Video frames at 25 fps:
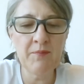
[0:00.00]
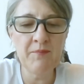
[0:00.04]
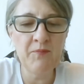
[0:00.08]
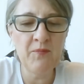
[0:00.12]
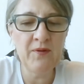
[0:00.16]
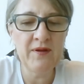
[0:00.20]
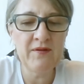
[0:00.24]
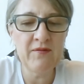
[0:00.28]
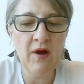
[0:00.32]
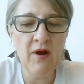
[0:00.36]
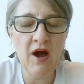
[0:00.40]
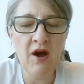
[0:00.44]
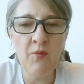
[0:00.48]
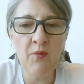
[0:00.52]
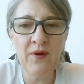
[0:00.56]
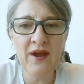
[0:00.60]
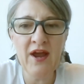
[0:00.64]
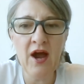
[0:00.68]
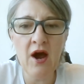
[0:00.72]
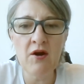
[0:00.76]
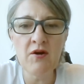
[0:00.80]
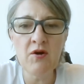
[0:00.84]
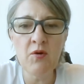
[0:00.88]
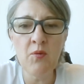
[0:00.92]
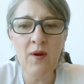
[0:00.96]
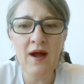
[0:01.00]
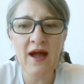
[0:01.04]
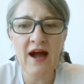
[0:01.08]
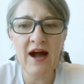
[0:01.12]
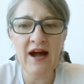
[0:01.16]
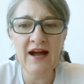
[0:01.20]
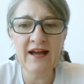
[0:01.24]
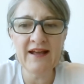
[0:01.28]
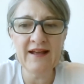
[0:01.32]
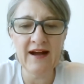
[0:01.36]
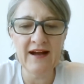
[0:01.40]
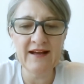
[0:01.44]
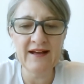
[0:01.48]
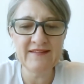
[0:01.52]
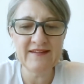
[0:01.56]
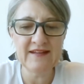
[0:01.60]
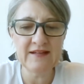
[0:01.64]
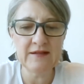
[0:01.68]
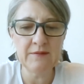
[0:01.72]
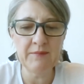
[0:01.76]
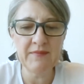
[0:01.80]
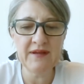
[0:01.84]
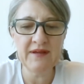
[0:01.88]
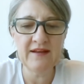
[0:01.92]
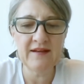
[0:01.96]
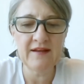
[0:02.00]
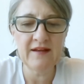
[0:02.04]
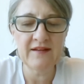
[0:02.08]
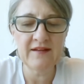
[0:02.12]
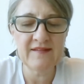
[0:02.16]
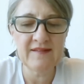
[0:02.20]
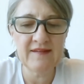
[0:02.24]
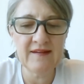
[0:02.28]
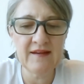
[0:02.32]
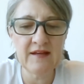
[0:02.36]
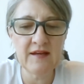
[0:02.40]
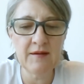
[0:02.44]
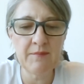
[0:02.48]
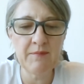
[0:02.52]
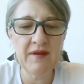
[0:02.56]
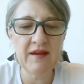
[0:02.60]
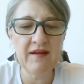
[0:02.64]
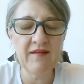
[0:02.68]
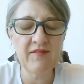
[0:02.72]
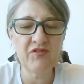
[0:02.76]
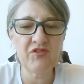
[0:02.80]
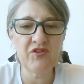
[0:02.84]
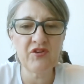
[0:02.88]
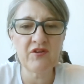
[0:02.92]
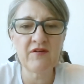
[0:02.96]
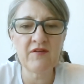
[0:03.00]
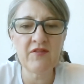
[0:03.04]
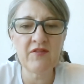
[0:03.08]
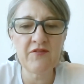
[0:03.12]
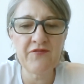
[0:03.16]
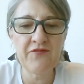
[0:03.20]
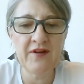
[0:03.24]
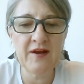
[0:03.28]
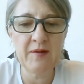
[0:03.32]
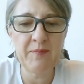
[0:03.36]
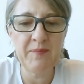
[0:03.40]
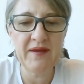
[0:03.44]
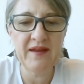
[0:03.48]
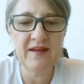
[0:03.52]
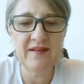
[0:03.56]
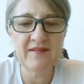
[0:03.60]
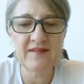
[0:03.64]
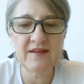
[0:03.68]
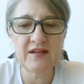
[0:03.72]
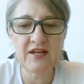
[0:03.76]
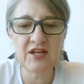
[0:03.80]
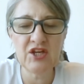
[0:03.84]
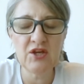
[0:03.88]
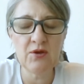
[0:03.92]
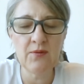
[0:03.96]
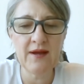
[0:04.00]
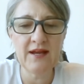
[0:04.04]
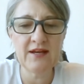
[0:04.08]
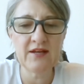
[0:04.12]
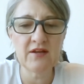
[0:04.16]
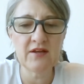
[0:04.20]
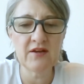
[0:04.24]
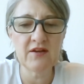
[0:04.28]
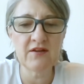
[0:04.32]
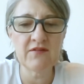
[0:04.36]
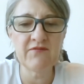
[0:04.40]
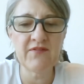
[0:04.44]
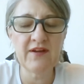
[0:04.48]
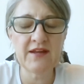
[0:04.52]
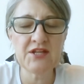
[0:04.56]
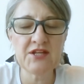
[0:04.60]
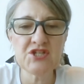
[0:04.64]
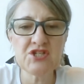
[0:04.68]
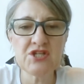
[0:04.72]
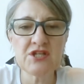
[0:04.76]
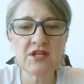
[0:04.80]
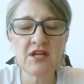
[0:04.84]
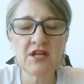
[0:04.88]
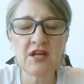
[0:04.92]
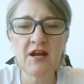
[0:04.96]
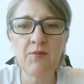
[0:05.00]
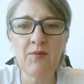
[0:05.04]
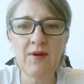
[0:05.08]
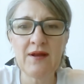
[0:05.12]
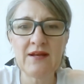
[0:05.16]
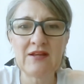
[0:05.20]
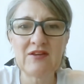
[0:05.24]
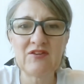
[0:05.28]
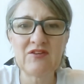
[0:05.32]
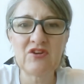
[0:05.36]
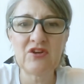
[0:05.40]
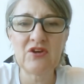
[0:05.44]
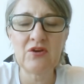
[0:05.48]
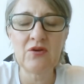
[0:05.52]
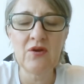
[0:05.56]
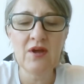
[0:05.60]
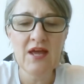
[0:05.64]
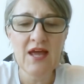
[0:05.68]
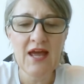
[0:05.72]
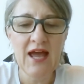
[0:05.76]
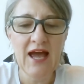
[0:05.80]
We are aware. I did meet a senior minister at the Philippines at a UN convention that I went to,